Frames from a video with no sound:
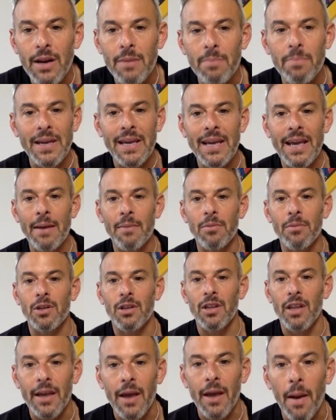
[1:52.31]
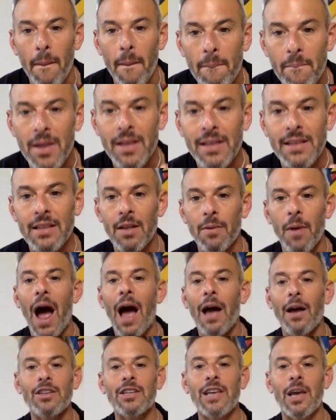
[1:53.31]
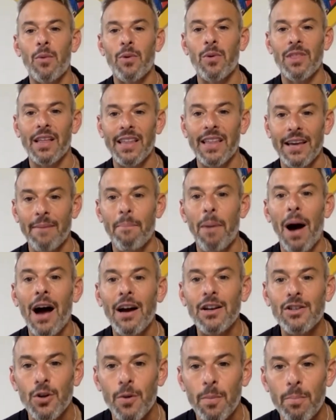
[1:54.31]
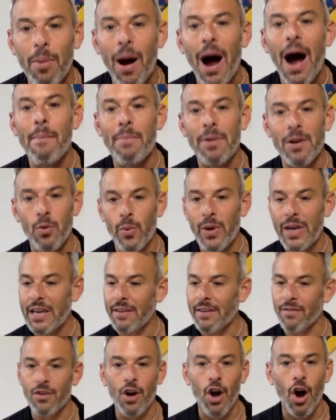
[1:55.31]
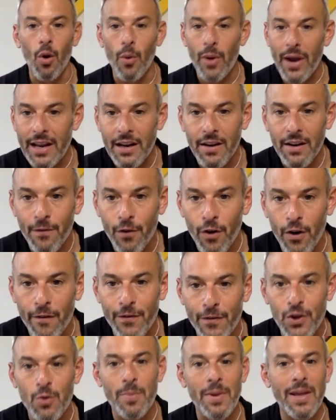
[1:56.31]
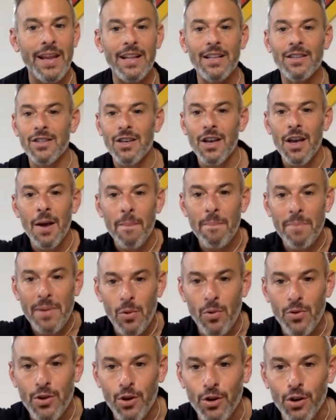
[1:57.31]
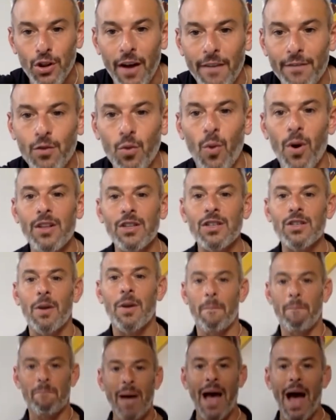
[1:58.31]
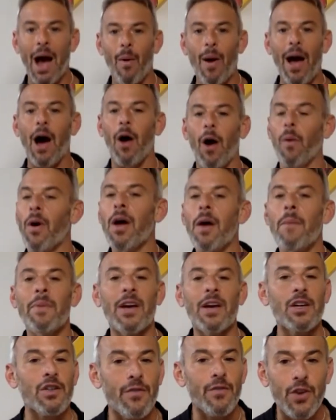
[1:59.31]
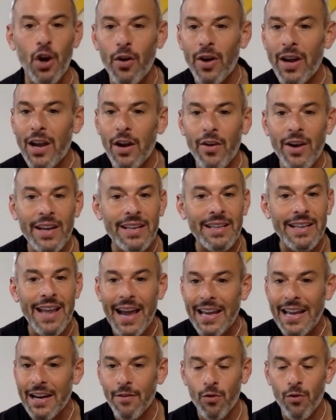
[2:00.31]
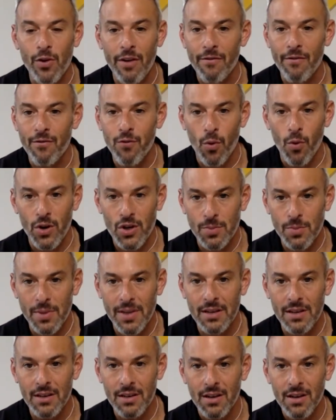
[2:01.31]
in being able to like I say with like a boxer, bob and weave. Go in for a few minutes, be with your loved ones, bow out. Because if you're hearing negative enforcement,